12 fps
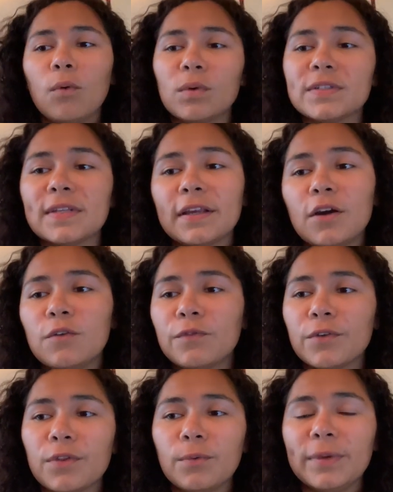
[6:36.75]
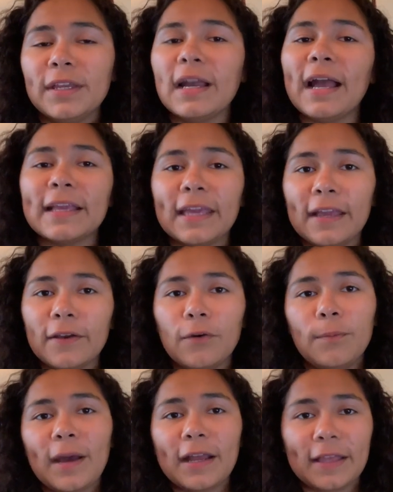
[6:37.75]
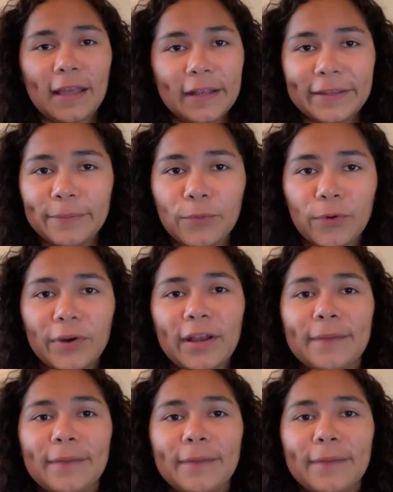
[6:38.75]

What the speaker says: Once I go for the week, I can't go back anymore.